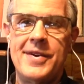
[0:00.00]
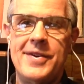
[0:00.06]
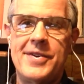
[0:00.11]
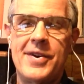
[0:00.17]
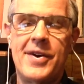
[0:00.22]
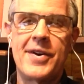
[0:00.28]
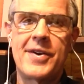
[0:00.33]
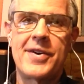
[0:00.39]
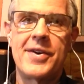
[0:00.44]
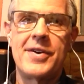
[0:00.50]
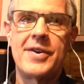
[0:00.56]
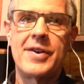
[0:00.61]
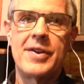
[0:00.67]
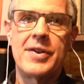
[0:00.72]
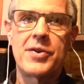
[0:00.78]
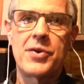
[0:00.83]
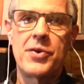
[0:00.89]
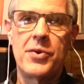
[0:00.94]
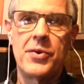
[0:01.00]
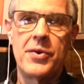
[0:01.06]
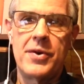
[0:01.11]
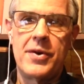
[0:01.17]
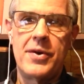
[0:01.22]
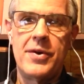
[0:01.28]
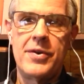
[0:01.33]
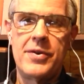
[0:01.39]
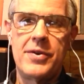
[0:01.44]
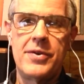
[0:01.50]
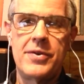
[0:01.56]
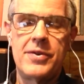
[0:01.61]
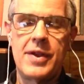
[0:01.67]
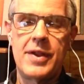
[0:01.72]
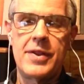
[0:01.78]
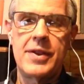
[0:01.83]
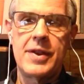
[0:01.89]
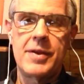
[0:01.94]
darker little corners, is
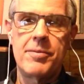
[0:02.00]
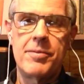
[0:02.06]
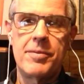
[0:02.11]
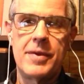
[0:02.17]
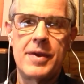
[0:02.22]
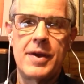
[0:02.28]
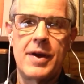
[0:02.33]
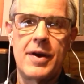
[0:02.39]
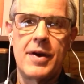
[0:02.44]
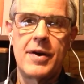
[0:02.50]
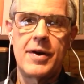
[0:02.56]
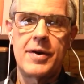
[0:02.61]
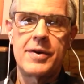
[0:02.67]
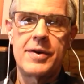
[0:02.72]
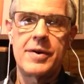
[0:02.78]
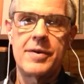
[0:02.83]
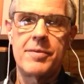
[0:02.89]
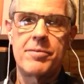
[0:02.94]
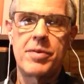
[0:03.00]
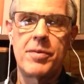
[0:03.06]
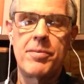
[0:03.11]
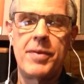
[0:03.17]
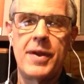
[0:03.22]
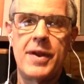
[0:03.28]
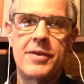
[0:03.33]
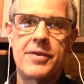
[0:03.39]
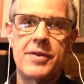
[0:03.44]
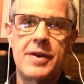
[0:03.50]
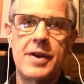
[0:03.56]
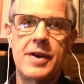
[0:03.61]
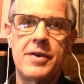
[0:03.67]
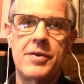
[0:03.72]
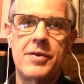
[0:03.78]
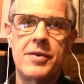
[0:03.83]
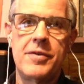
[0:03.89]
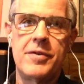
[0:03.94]
that our propensity
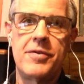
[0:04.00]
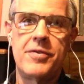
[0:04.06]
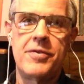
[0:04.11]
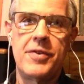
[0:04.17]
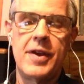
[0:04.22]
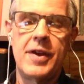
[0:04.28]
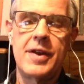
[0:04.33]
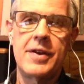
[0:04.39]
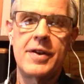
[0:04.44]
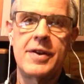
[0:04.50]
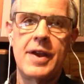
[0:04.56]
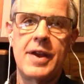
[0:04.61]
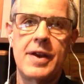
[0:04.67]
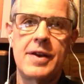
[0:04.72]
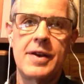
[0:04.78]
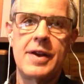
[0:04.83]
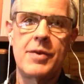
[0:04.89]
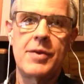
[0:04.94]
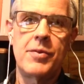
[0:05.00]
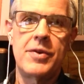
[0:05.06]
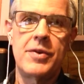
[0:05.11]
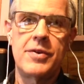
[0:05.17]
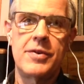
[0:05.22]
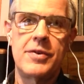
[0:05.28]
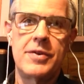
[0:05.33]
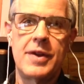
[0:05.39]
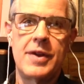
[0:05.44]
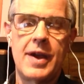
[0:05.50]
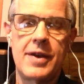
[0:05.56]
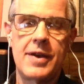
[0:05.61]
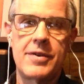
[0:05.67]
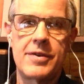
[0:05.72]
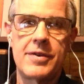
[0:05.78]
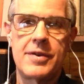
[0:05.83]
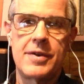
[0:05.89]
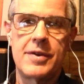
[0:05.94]
to invent a technique which is
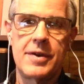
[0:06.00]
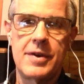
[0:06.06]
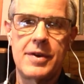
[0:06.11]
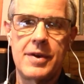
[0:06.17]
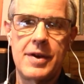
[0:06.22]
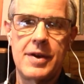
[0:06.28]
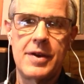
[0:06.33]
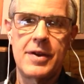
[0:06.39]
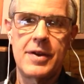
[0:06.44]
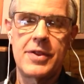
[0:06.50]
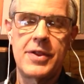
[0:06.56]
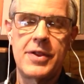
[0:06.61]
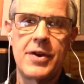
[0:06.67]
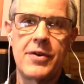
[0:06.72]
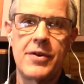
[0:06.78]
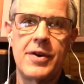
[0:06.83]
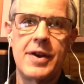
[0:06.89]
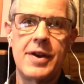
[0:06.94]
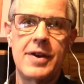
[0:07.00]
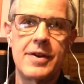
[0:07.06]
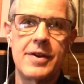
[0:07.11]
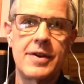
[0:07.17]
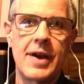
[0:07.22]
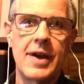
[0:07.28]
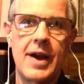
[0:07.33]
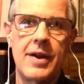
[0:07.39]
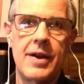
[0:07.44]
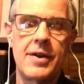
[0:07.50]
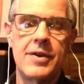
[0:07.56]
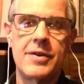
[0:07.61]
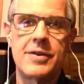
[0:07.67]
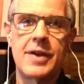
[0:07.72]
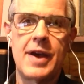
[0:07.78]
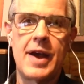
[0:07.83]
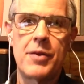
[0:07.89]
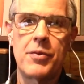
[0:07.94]
nice in a theory and is
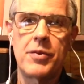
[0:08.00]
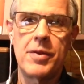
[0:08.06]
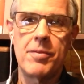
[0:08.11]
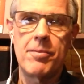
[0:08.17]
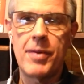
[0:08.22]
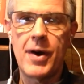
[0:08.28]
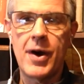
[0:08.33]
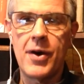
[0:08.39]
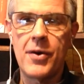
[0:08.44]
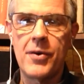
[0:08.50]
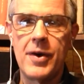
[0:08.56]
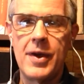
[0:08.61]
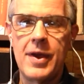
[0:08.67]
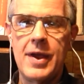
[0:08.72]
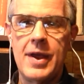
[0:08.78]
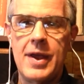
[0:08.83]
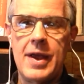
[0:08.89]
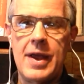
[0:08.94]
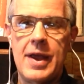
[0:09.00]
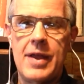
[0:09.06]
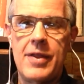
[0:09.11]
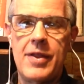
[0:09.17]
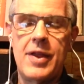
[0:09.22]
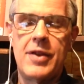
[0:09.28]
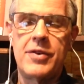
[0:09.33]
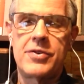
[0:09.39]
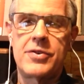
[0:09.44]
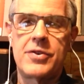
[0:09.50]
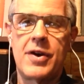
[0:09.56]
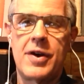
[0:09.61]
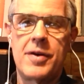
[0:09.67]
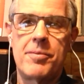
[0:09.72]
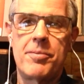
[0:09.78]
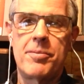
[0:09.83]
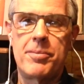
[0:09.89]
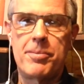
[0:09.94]
tied with a bow, and then
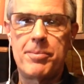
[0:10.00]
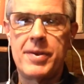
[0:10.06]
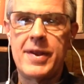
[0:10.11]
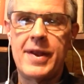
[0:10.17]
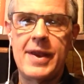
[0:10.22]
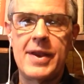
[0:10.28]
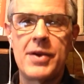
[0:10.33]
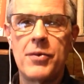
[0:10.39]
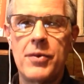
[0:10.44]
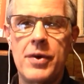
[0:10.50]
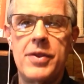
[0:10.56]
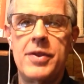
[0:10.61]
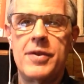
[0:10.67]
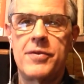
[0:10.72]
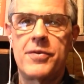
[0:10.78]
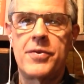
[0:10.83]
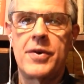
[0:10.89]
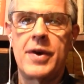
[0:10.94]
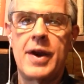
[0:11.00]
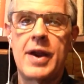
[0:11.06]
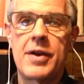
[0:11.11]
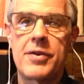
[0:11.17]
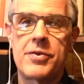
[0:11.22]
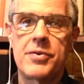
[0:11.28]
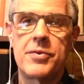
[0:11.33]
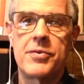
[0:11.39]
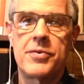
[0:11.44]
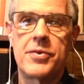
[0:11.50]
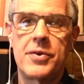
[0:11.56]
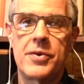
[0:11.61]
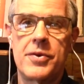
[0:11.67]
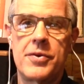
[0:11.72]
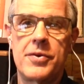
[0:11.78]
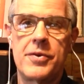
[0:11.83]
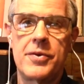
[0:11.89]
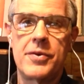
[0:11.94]
start playing with it
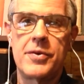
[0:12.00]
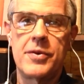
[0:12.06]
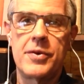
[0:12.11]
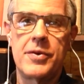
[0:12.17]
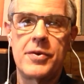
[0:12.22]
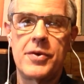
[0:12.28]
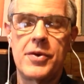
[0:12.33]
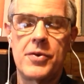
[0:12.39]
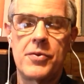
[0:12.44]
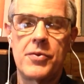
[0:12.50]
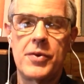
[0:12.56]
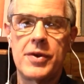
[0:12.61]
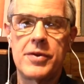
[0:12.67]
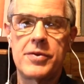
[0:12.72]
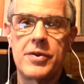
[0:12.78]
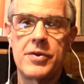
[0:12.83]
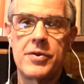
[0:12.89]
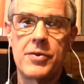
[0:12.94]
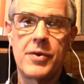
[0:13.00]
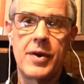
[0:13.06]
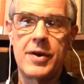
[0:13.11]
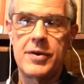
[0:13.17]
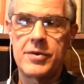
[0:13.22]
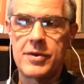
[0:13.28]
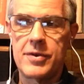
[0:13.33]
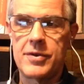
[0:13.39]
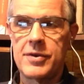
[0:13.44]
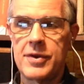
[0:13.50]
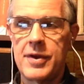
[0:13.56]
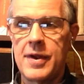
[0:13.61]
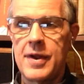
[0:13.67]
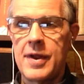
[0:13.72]
for real situations.